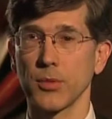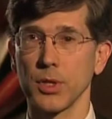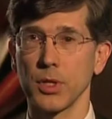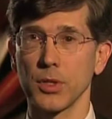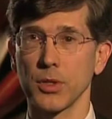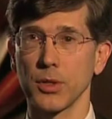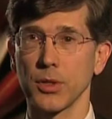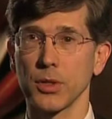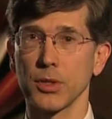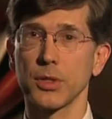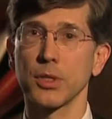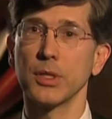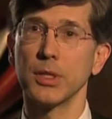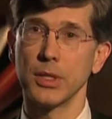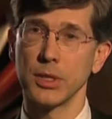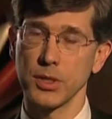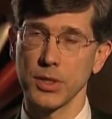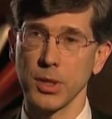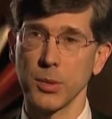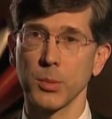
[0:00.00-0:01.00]
research,
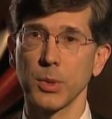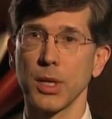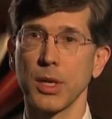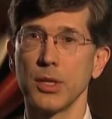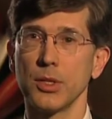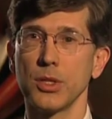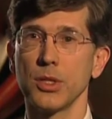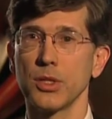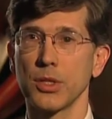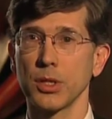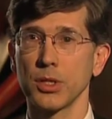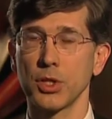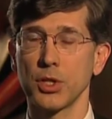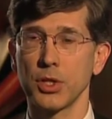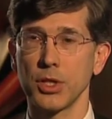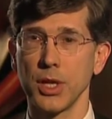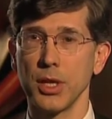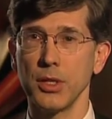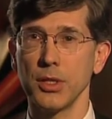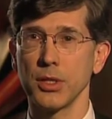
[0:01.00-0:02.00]
in some cases
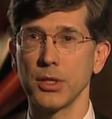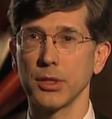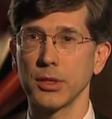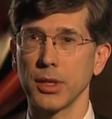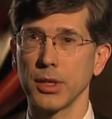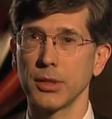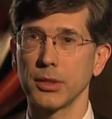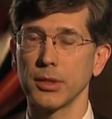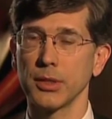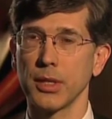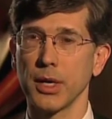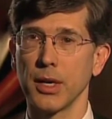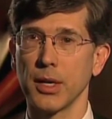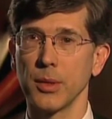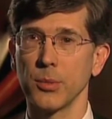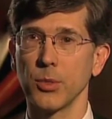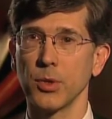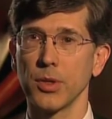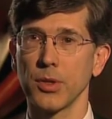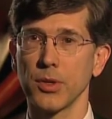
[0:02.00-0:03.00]
exchanging tunnel
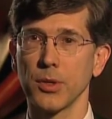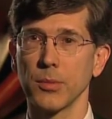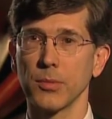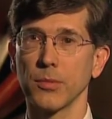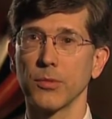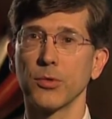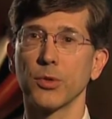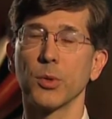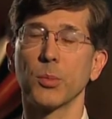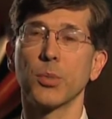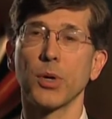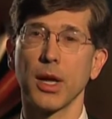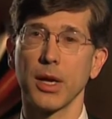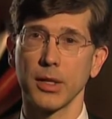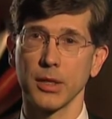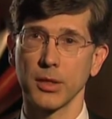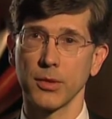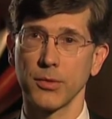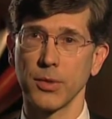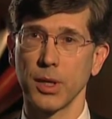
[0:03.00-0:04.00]
time with them for
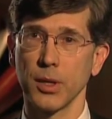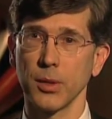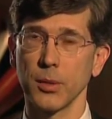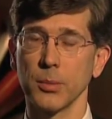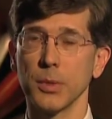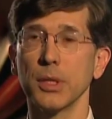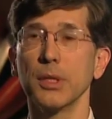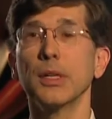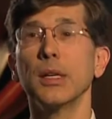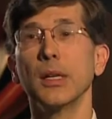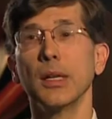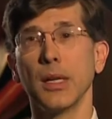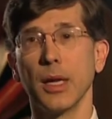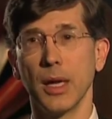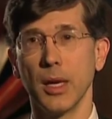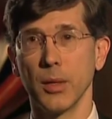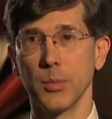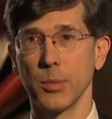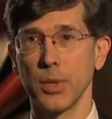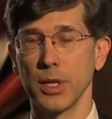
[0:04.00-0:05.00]
product development
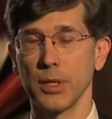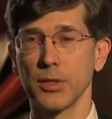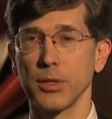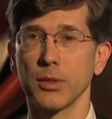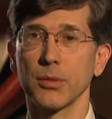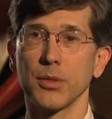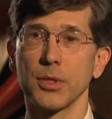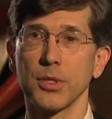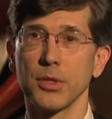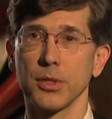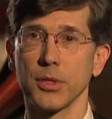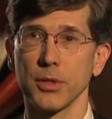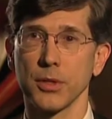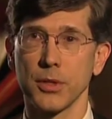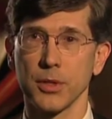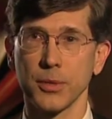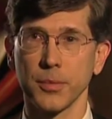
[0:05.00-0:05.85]
and basic research.